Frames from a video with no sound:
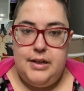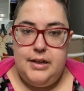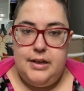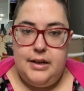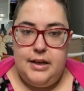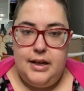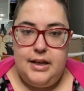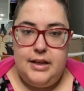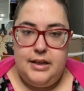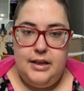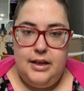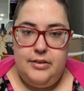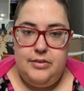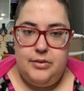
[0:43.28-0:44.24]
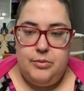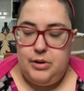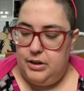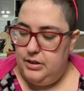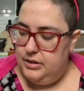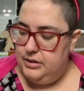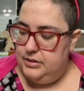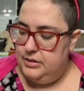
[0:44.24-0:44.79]
Hey
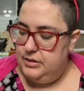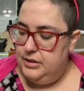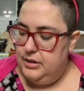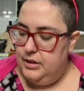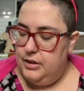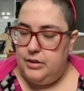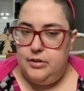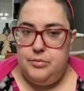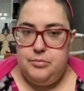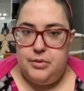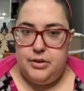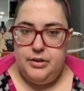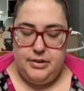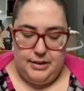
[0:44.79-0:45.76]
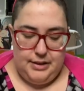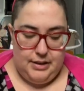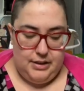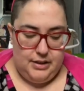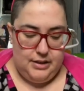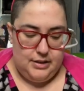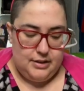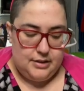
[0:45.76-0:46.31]
everyone, good
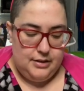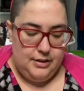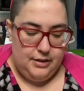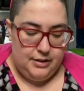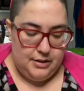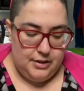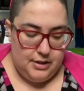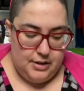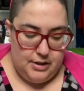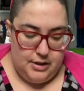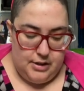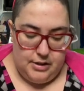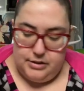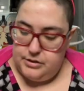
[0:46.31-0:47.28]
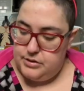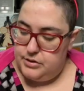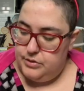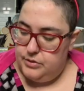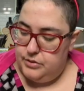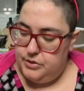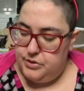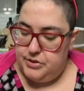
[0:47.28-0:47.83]
morning.
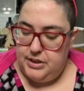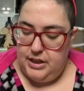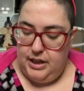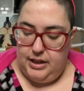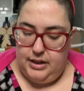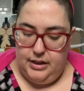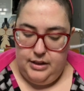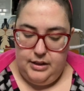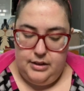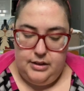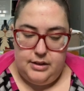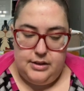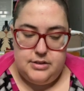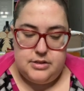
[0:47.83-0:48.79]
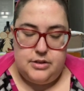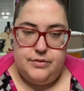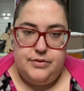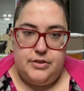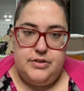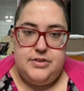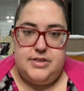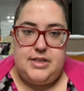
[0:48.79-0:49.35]
So today is the
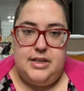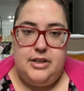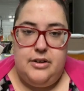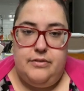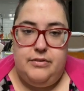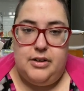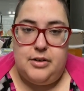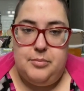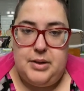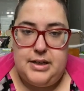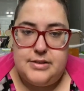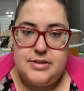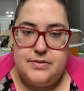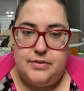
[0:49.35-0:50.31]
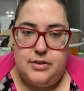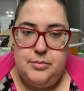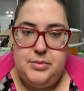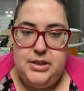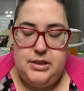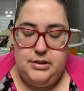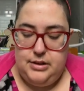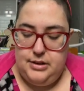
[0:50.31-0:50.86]
first day of Vlogmas for me.
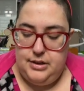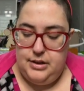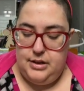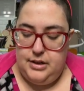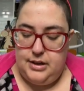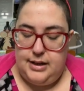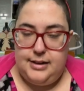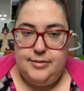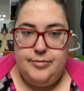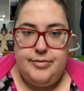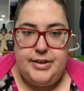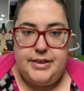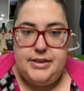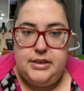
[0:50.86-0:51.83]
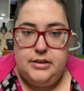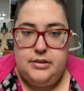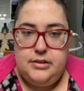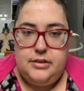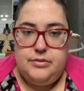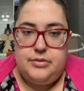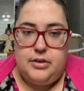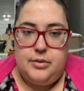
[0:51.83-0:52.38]
I'm Fanny
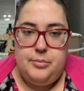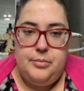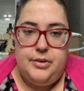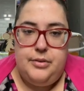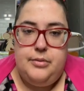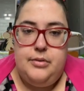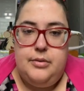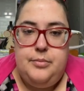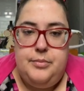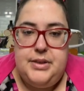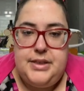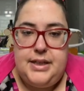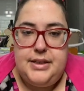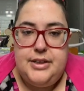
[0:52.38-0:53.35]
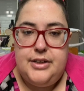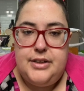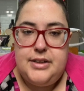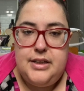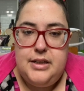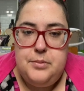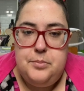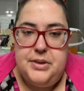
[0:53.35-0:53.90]
from Mitten
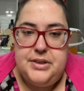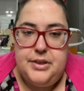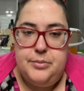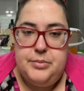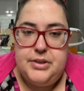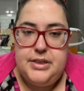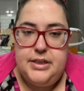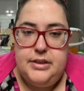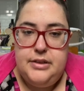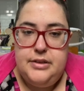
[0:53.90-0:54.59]
Croquet, Bitten Mitten.